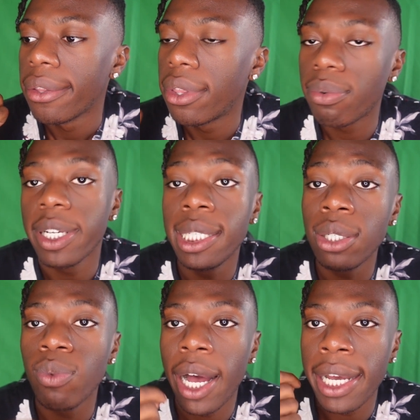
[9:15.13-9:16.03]
the
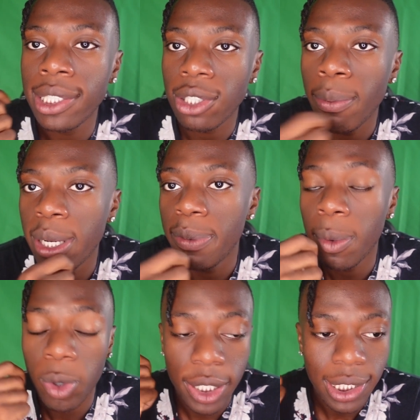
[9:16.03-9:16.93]
reason why so many
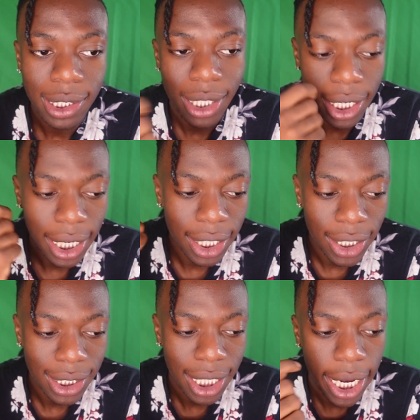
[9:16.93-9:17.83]
people are stuck in
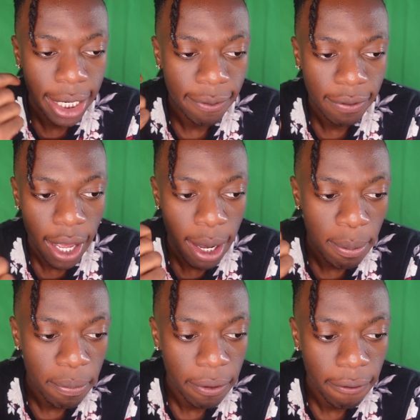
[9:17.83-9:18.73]
these negative
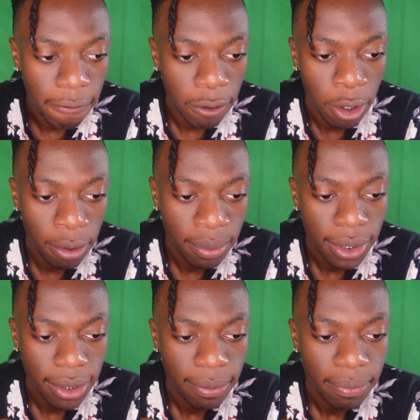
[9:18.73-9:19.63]
thought
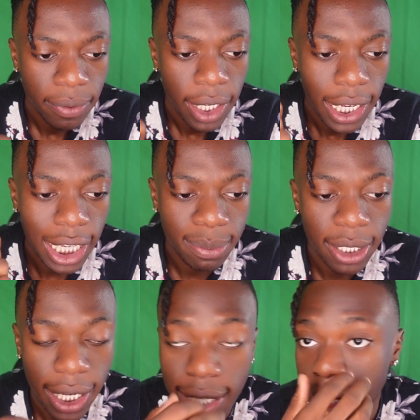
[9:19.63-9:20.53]
forms is
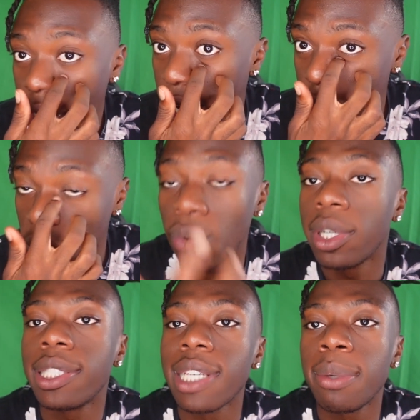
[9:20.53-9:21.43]
because they are
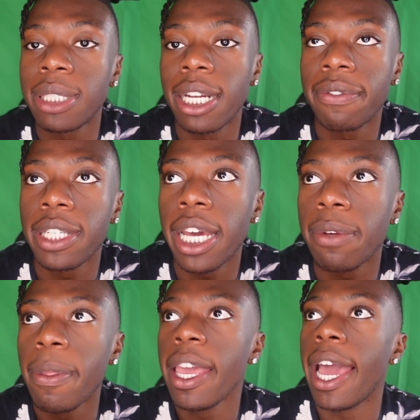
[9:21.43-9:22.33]
doing the same shit every
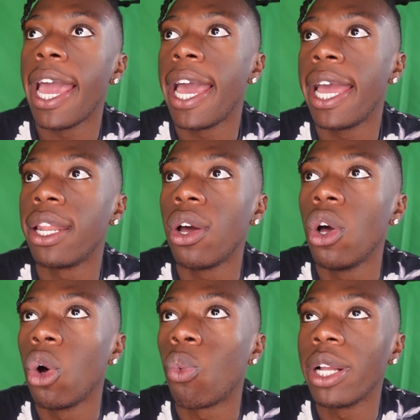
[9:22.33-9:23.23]
day. And
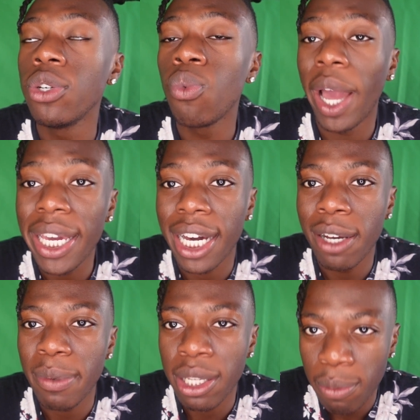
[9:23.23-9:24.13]
when you wake
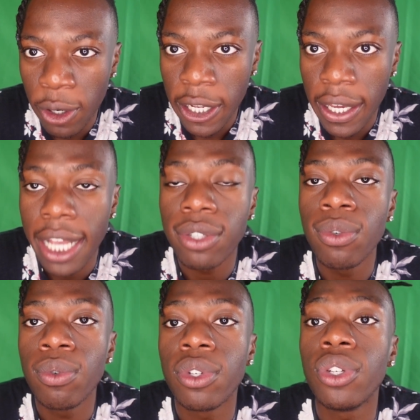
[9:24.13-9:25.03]
up in the morning and
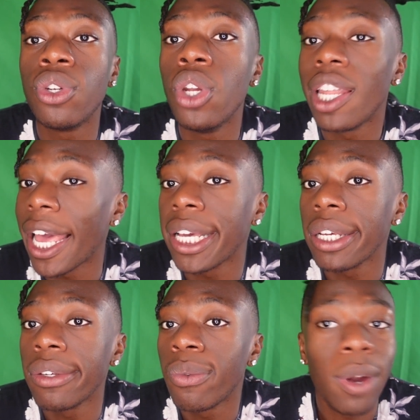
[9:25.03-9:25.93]
you, like,
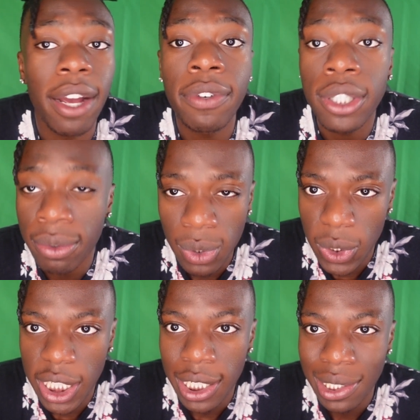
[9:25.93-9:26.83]
whatever your
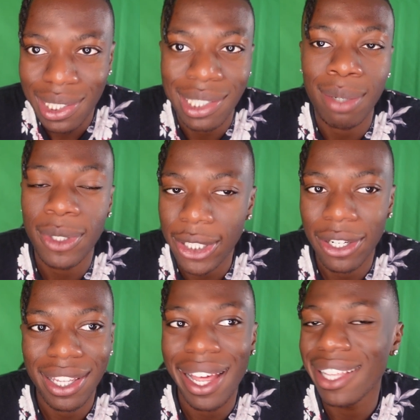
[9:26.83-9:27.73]
routine is, because I'm sure
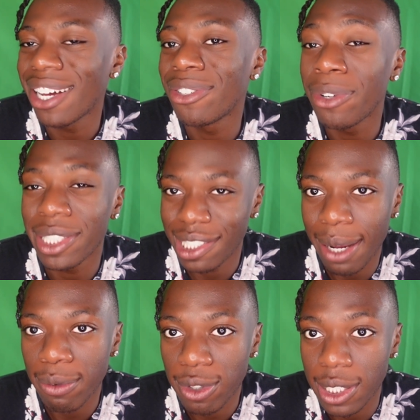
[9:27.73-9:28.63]
a lot of y'all do the
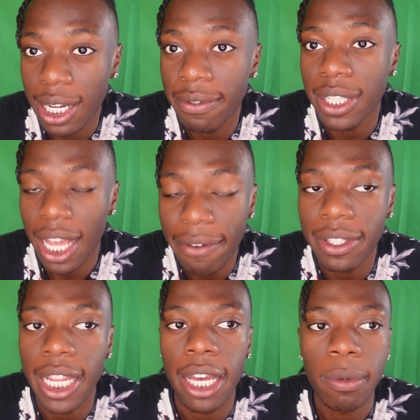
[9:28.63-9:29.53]
same routine
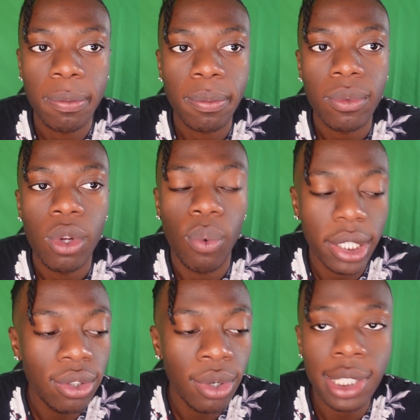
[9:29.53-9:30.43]
every day. When
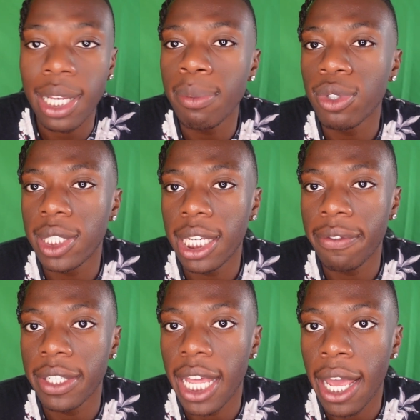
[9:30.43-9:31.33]
you do the same routine
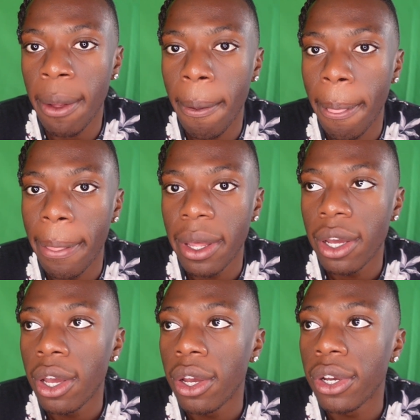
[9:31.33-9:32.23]
every day,
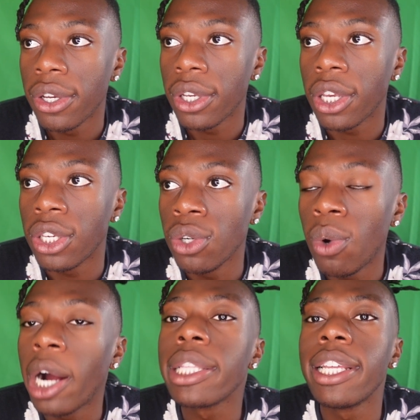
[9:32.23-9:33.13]

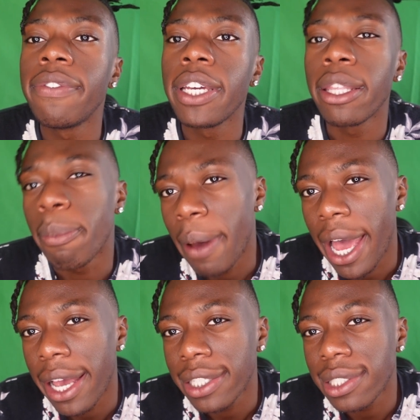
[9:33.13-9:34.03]
you are living in the
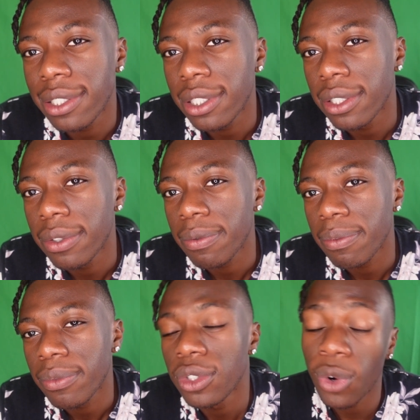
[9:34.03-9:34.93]
past.
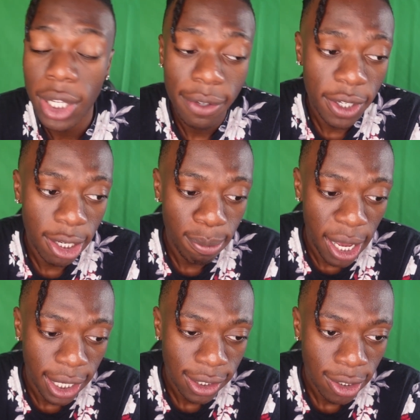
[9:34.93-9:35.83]
You are living in the
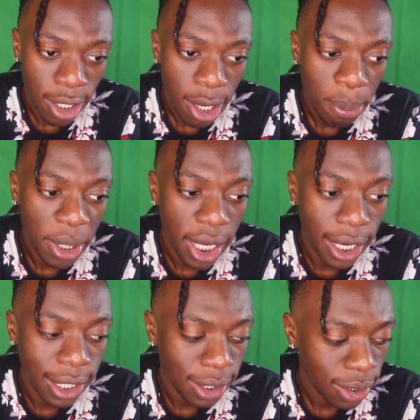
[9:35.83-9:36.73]
past.
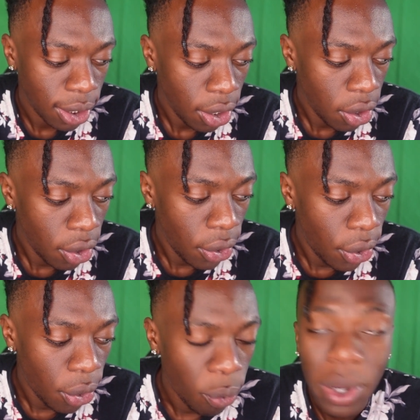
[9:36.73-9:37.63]
Because
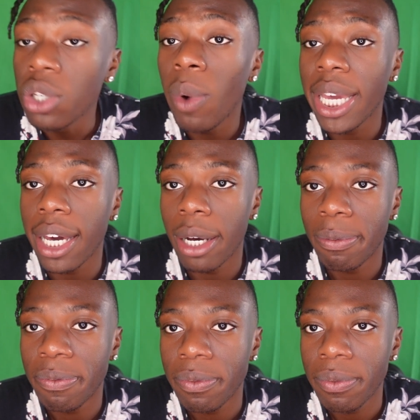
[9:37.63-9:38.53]
when you wake up,